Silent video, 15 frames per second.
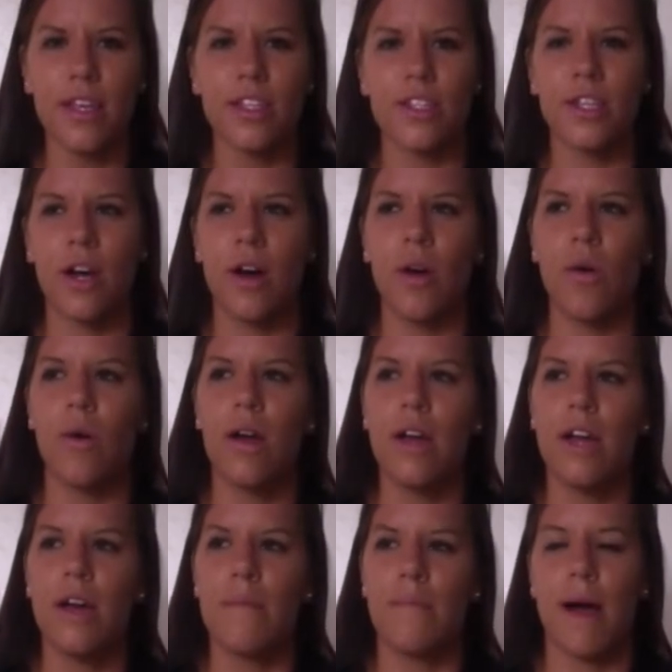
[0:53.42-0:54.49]
So
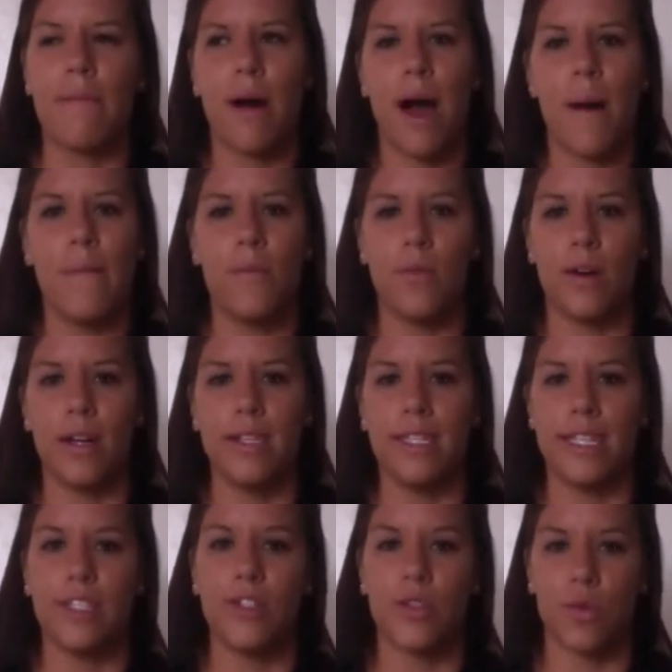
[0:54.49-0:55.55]
my mom
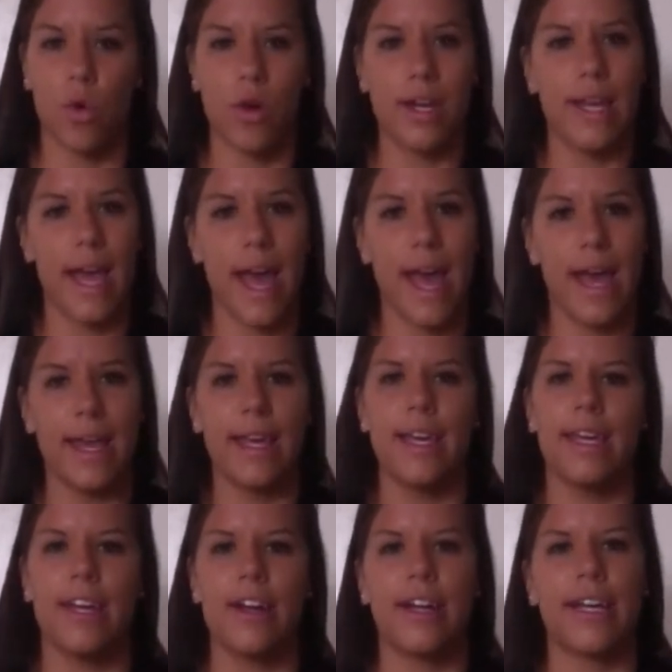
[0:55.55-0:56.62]
was in sorority A
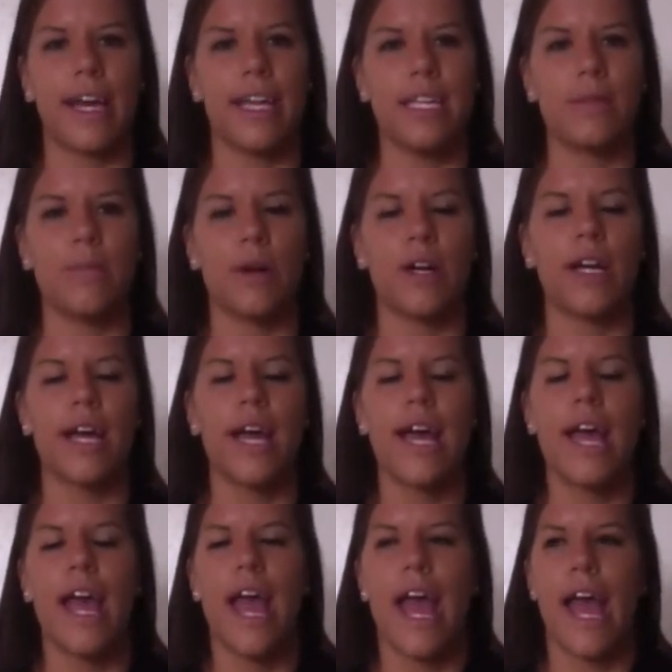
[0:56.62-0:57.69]
here at Gettysburg,
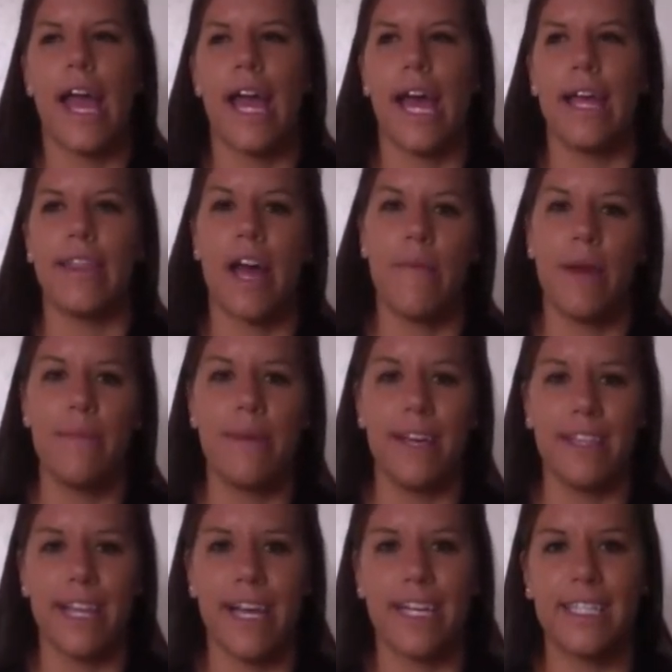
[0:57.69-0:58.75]
and that made me
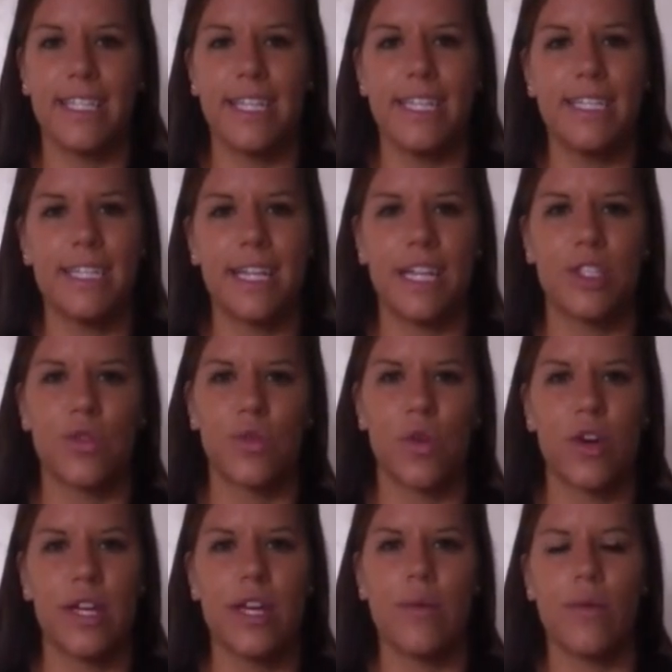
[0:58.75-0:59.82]
a legacy to that
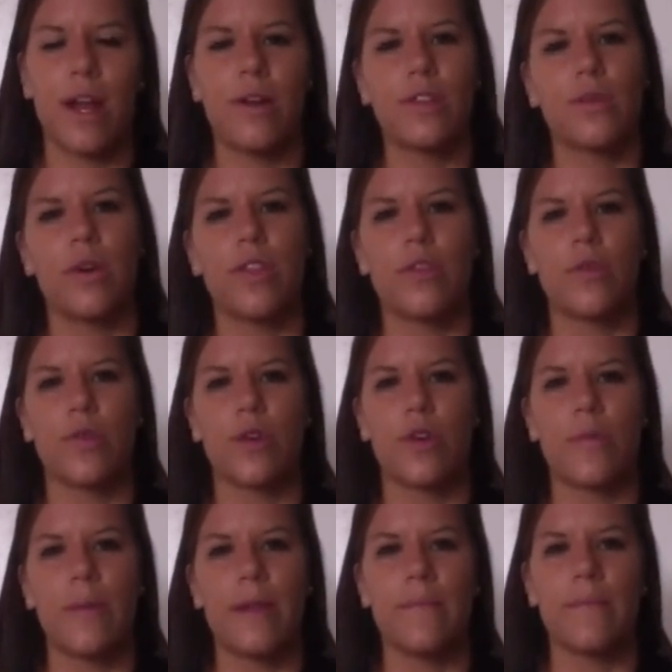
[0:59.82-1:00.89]
sorority when I was going through
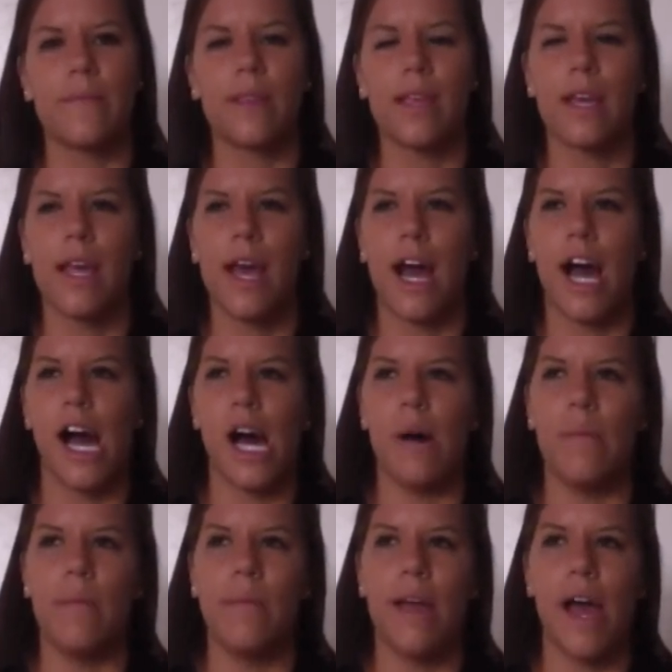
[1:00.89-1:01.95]
recruitment.
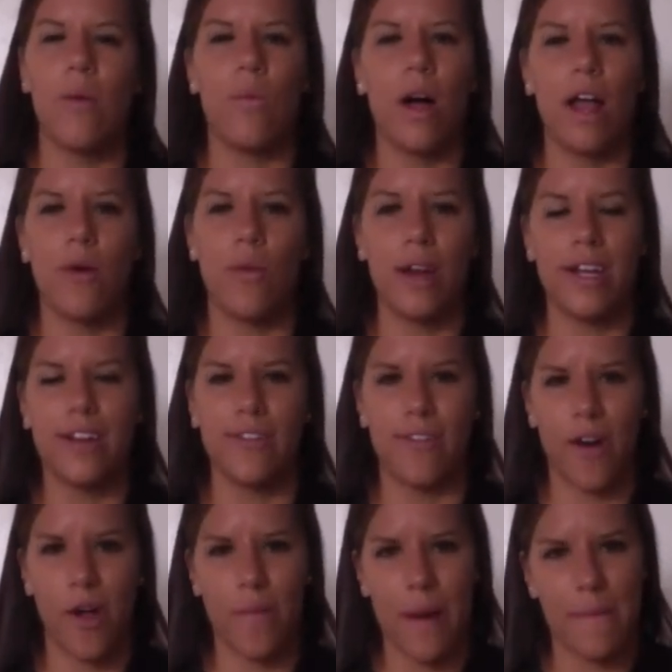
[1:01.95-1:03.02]
Um, and while I wanted to
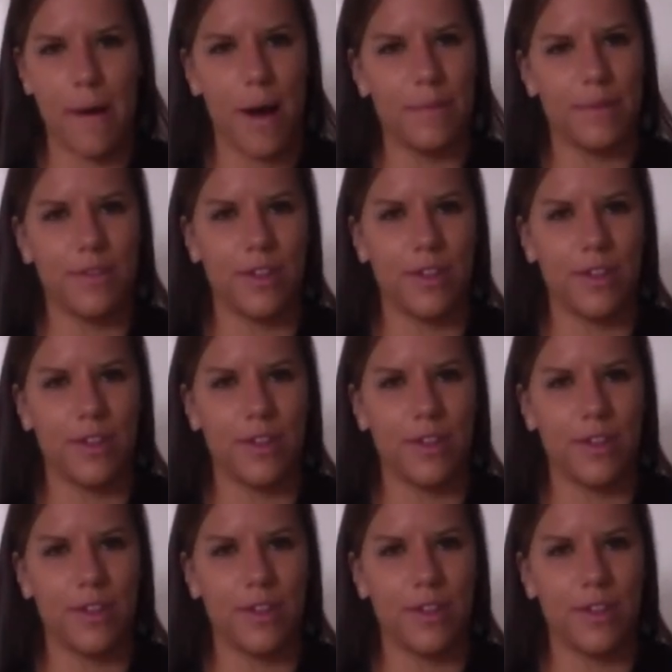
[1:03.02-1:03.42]
follow my mom's